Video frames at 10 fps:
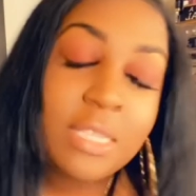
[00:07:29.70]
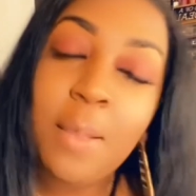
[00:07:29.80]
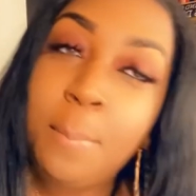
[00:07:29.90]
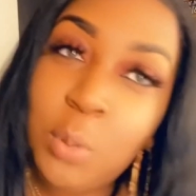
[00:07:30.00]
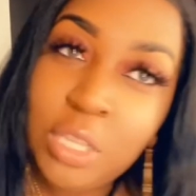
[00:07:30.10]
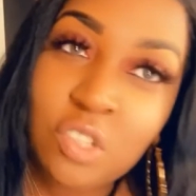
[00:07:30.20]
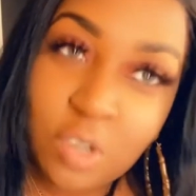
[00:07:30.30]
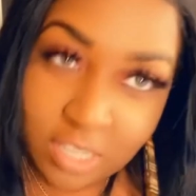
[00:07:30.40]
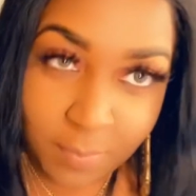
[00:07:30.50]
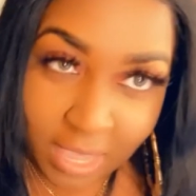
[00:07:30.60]
booty
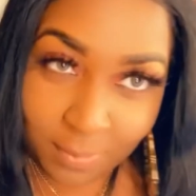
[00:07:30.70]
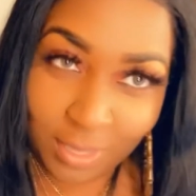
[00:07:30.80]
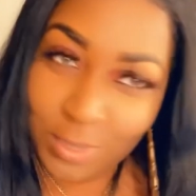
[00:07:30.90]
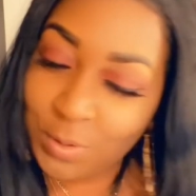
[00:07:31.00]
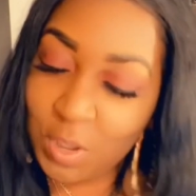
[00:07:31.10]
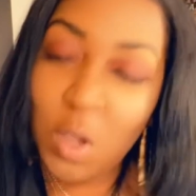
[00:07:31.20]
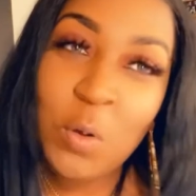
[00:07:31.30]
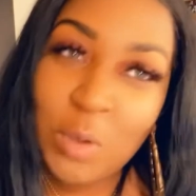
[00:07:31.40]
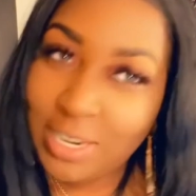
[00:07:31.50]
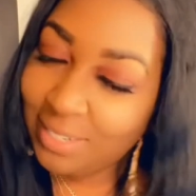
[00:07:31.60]
shorts, baby. You know,
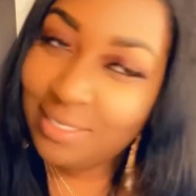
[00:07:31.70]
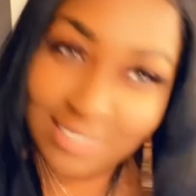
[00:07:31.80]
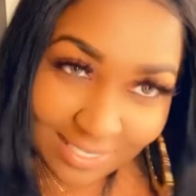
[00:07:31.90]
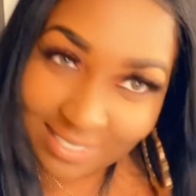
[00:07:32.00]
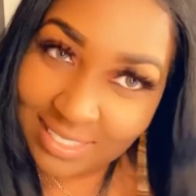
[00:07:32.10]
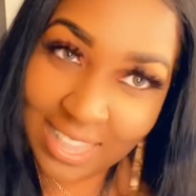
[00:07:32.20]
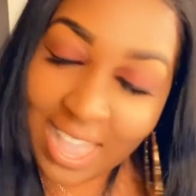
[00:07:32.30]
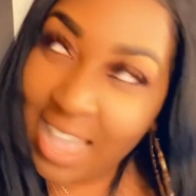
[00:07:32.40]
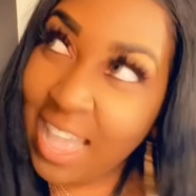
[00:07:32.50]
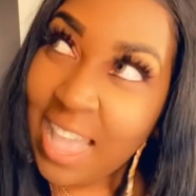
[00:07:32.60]

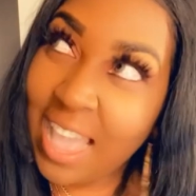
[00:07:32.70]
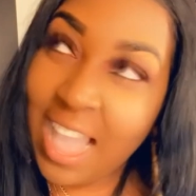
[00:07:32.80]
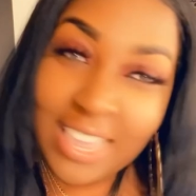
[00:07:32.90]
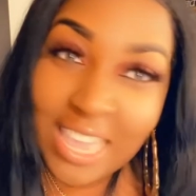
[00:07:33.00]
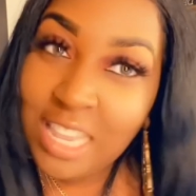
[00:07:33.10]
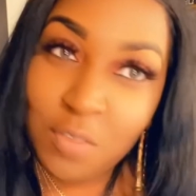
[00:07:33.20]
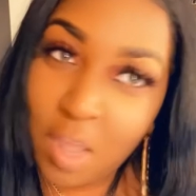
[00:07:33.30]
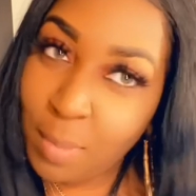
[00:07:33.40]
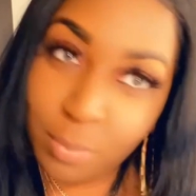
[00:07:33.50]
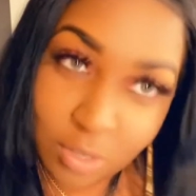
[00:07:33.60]
I can't live without my
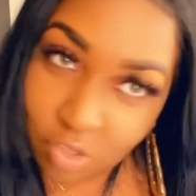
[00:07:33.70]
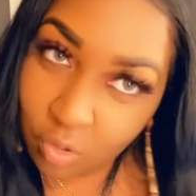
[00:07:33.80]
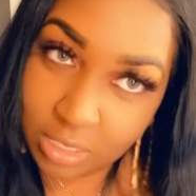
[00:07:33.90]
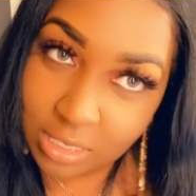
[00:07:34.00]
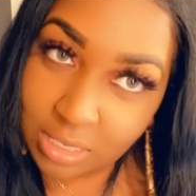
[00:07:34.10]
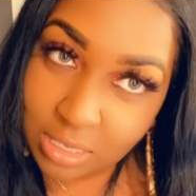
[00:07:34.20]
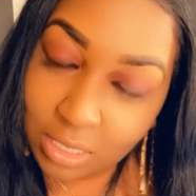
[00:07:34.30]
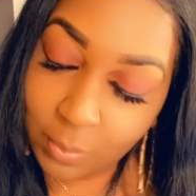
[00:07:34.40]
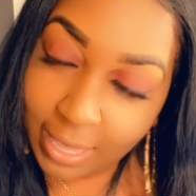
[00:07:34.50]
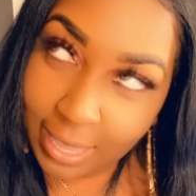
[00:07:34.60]
booty shorts.
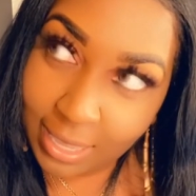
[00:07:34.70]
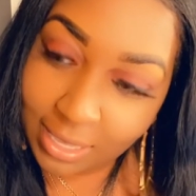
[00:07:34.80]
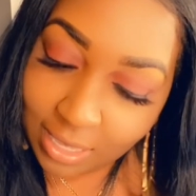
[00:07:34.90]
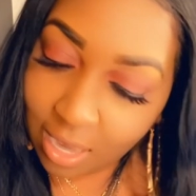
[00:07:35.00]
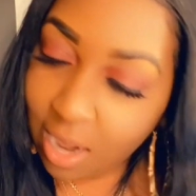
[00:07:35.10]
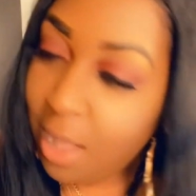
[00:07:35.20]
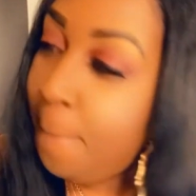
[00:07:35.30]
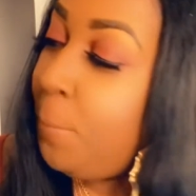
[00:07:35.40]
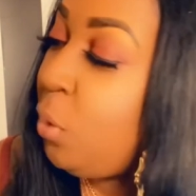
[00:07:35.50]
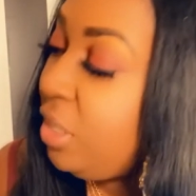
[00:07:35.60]
Okay.
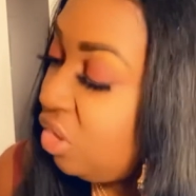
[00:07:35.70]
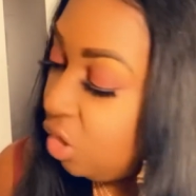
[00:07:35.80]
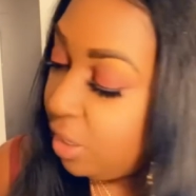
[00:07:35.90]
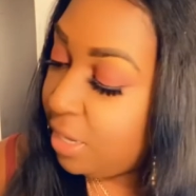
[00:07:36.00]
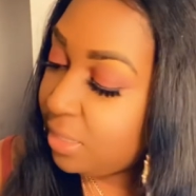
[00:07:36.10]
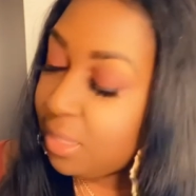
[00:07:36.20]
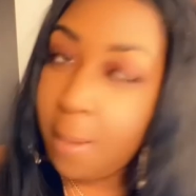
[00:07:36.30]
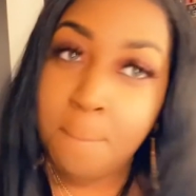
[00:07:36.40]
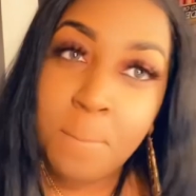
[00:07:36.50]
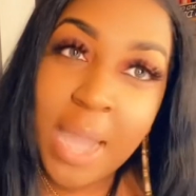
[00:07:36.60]
Booty shorts,
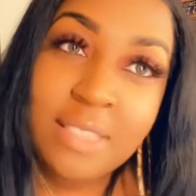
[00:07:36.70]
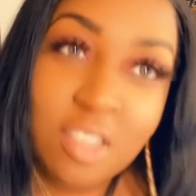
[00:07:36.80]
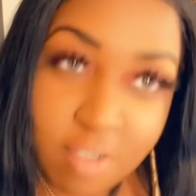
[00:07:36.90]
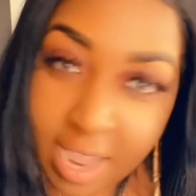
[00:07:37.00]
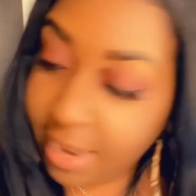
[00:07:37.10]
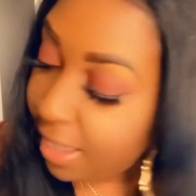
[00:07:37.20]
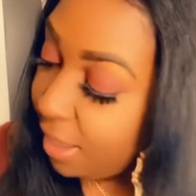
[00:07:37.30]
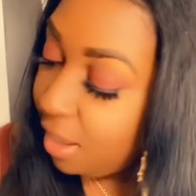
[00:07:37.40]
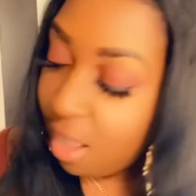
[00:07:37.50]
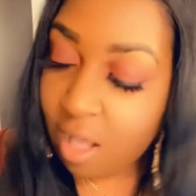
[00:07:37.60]
body rider,
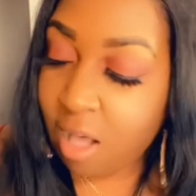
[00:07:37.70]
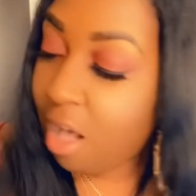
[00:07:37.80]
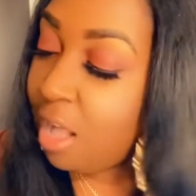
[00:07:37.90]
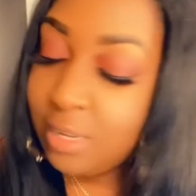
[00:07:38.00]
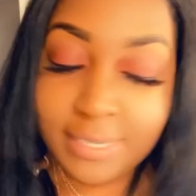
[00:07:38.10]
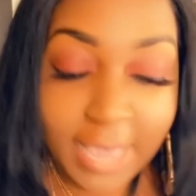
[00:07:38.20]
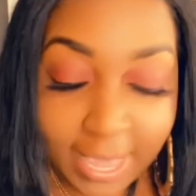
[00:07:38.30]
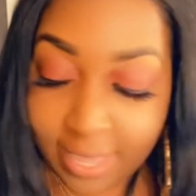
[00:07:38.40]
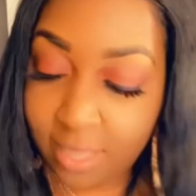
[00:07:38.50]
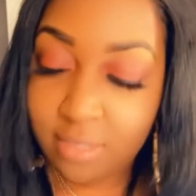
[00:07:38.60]
all
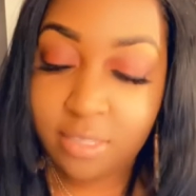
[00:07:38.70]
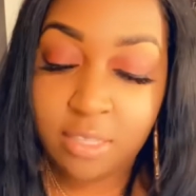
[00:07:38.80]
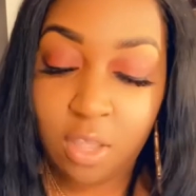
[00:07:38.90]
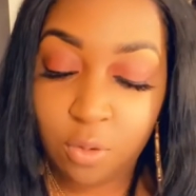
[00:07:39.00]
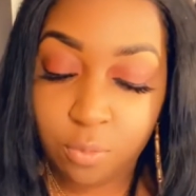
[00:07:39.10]
day. So,